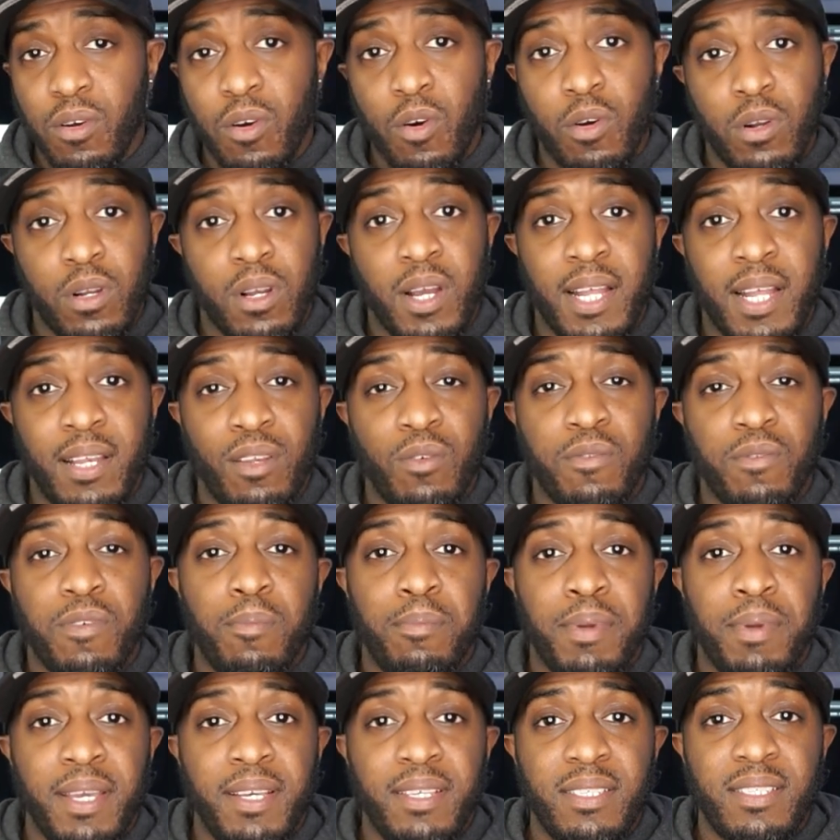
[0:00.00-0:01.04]
or go and look
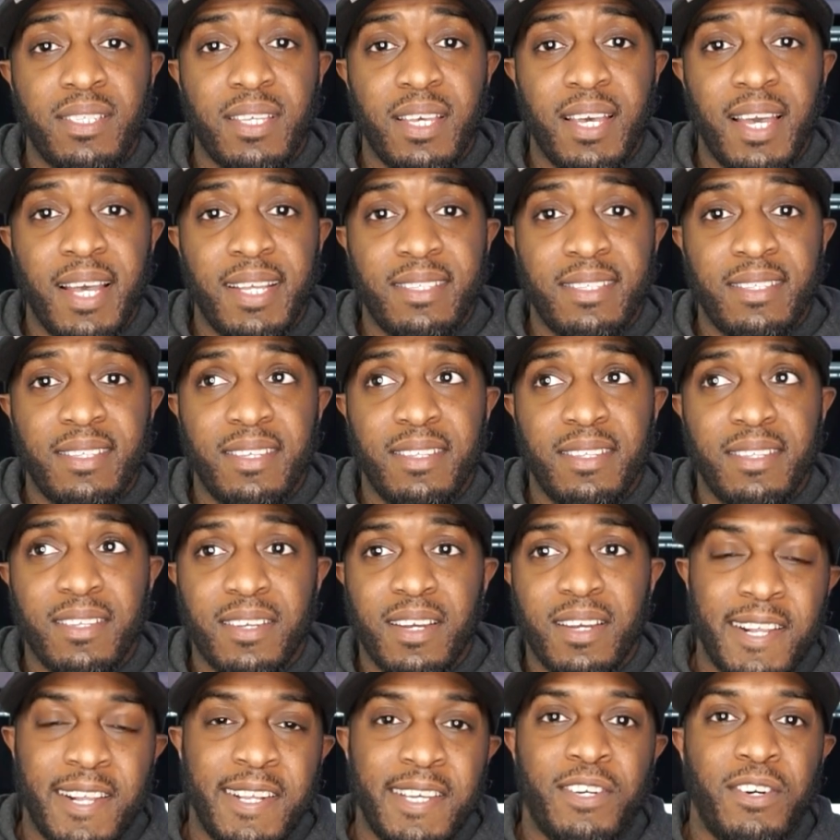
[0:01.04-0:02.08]
for beats and
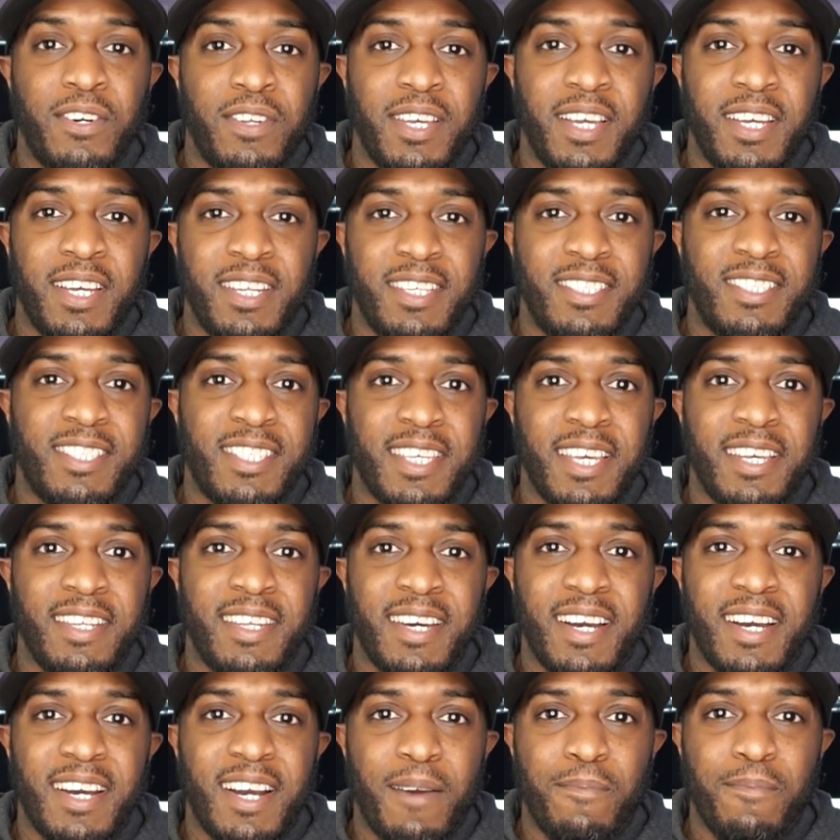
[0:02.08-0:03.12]
then click on it and then see
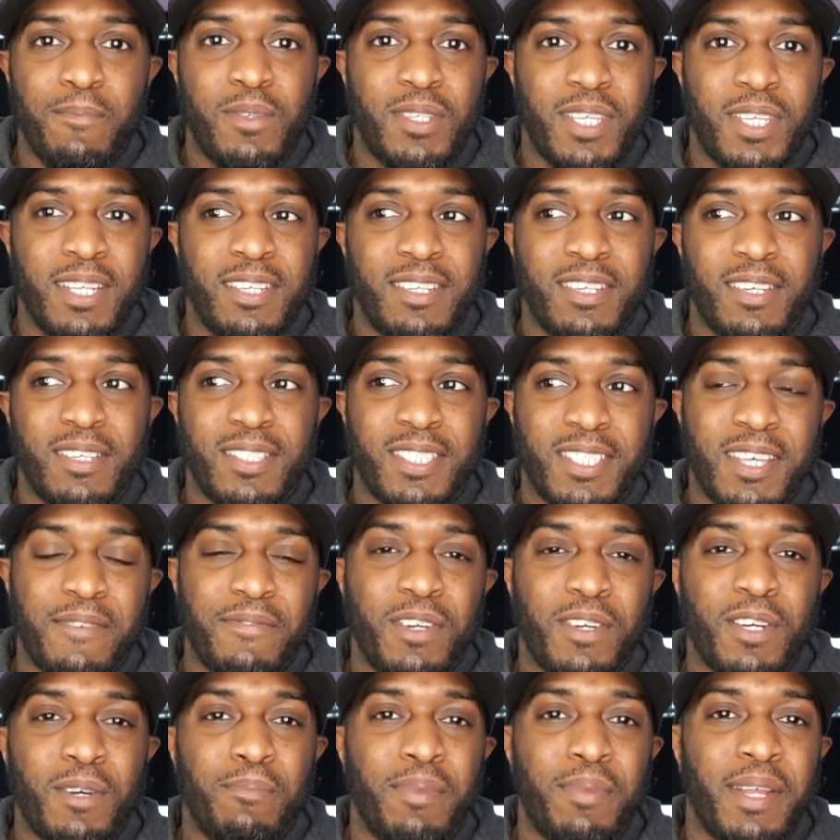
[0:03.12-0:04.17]
that I'm selling
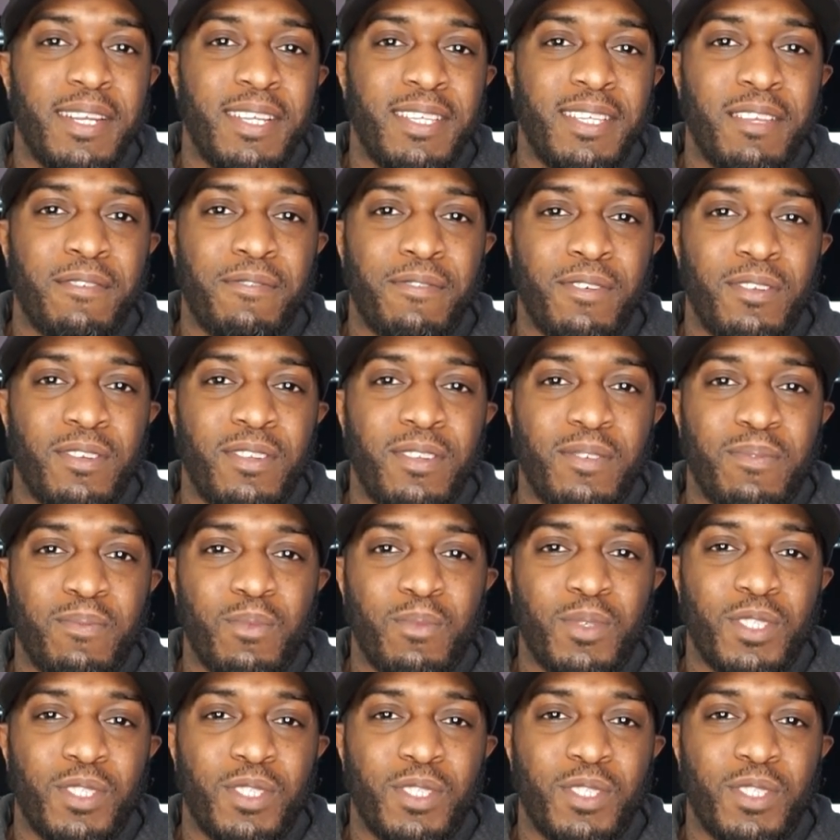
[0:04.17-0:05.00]
something completely different,